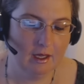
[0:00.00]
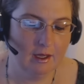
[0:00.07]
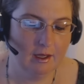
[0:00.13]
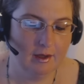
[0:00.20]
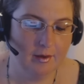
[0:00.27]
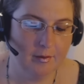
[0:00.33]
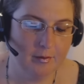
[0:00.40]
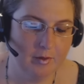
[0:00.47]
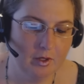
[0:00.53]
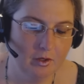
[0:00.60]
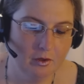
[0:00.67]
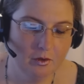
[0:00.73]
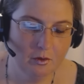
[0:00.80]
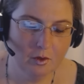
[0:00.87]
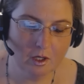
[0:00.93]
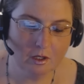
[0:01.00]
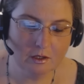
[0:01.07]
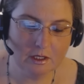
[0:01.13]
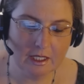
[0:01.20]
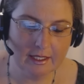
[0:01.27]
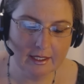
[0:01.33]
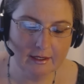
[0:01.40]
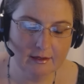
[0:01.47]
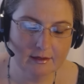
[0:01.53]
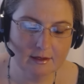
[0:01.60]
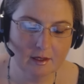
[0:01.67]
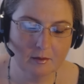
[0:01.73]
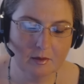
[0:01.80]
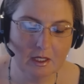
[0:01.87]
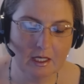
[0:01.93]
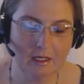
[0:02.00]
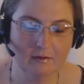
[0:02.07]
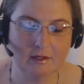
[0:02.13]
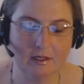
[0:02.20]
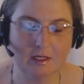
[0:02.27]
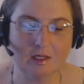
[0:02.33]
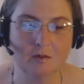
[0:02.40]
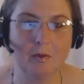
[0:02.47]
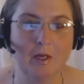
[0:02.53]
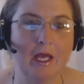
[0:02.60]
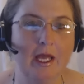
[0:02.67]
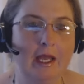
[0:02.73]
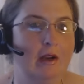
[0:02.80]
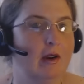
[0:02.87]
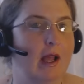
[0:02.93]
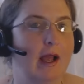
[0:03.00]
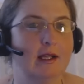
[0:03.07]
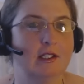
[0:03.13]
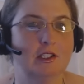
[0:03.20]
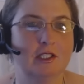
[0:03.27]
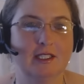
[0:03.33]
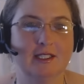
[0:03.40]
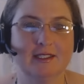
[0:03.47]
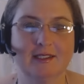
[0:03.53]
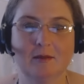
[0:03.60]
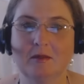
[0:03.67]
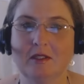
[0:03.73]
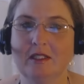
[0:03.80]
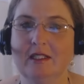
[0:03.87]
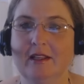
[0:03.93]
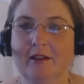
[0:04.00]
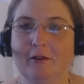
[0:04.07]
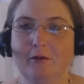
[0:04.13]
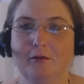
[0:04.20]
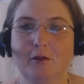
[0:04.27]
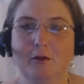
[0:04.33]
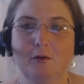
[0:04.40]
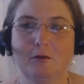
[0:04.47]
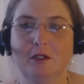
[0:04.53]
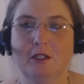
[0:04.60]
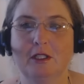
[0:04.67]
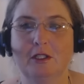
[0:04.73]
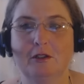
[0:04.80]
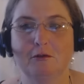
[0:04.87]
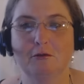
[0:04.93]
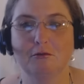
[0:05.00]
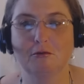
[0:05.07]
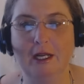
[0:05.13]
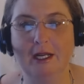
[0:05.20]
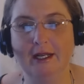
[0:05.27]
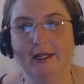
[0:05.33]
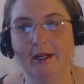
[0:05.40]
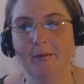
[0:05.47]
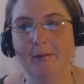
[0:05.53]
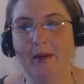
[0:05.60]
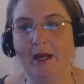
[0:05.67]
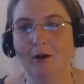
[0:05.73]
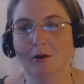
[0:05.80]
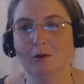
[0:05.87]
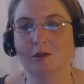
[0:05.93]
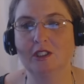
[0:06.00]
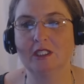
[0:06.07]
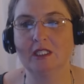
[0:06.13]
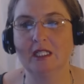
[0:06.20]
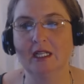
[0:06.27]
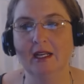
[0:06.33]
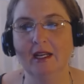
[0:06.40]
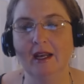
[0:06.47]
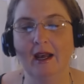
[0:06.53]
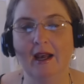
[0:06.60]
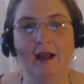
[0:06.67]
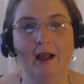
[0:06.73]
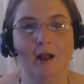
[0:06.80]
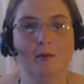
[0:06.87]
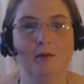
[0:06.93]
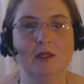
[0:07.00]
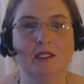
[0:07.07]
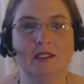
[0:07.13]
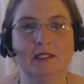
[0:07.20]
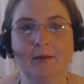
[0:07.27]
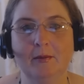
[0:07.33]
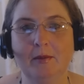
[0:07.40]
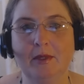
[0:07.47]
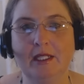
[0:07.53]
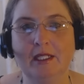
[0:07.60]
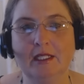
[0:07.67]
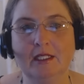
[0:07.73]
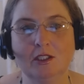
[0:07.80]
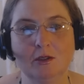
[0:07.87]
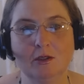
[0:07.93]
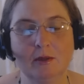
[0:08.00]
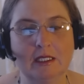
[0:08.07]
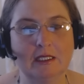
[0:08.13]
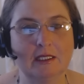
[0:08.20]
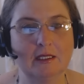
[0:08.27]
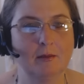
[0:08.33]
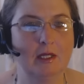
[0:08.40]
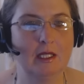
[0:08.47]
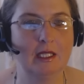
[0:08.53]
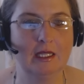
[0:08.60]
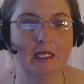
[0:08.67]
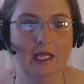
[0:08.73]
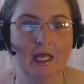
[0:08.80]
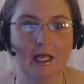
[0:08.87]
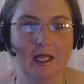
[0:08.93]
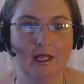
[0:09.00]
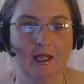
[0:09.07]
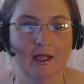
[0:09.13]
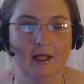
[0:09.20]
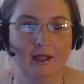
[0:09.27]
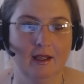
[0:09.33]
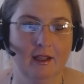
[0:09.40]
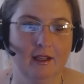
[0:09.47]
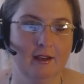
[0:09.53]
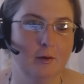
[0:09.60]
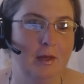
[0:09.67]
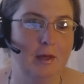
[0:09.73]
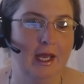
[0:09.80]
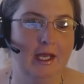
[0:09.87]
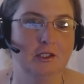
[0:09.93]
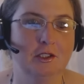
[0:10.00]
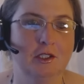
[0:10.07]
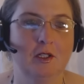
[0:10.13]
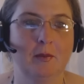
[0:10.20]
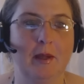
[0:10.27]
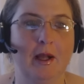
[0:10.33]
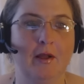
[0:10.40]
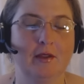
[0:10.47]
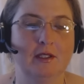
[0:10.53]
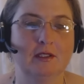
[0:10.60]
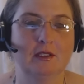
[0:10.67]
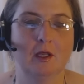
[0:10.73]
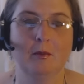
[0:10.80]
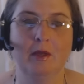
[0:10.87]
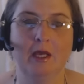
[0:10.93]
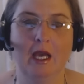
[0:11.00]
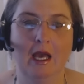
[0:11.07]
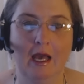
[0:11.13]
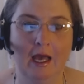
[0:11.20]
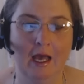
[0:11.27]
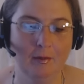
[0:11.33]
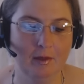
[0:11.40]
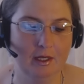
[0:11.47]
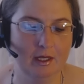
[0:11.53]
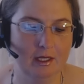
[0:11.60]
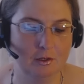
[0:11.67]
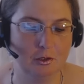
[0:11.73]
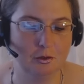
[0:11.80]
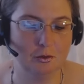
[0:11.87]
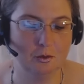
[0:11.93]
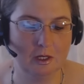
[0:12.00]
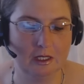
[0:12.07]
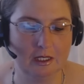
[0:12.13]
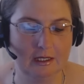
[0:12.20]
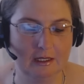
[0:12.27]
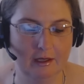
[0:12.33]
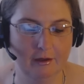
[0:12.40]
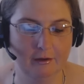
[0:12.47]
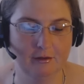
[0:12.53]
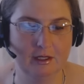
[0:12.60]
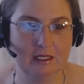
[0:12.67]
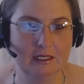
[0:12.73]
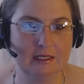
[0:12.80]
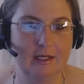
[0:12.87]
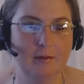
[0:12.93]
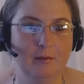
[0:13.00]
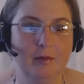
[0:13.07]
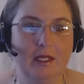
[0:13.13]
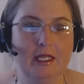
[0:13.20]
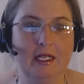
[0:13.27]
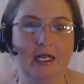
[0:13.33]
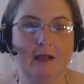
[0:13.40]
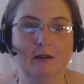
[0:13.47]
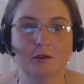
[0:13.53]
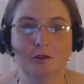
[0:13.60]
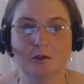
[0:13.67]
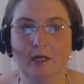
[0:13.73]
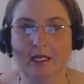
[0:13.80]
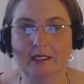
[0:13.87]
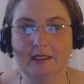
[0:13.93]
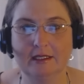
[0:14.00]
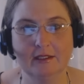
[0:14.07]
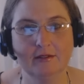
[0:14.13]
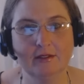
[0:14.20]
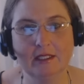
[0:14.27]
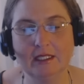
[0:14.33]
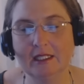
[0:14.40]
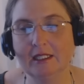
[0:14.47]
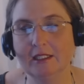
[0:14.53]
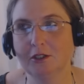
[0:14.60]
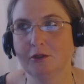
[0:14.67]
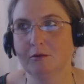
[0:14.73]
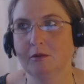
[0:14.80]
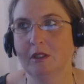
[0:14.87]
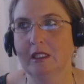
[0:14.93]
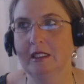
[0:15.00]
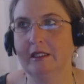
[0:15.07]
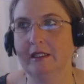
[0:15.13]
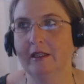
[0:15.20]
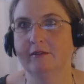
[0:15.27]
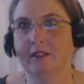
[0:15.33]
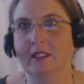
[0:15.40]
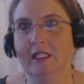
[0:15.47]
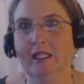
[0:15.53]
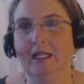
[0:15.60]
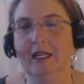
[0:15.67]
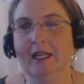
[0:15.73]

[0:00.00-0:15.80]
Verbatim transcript: Um, you are taking some kind of inspired action, something that you feel really great about. Um, this can be doing something that you're passionate about. This can be a hobby that you really love. This can be an outdoor activity that you really love.